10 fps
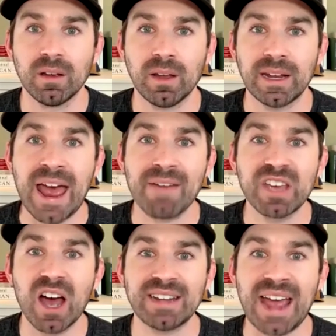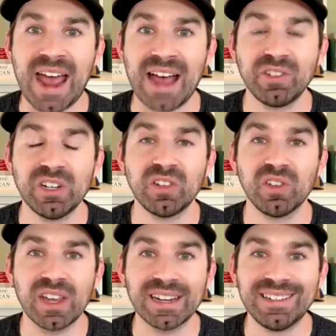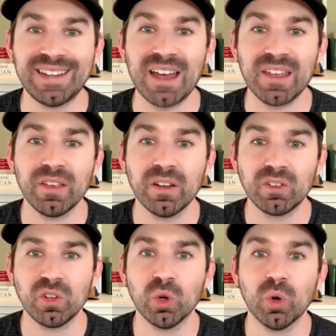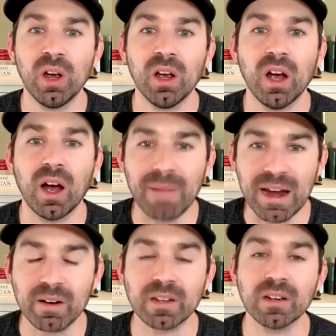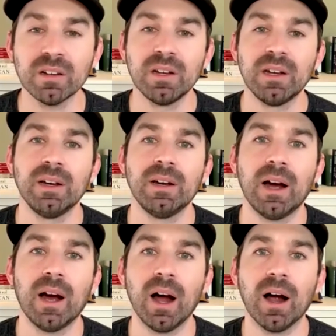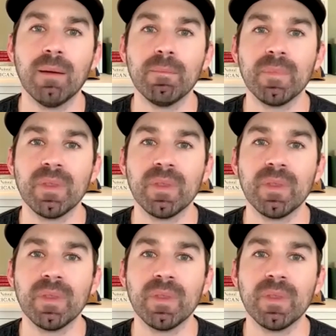and have the audacity to say death to America. Um,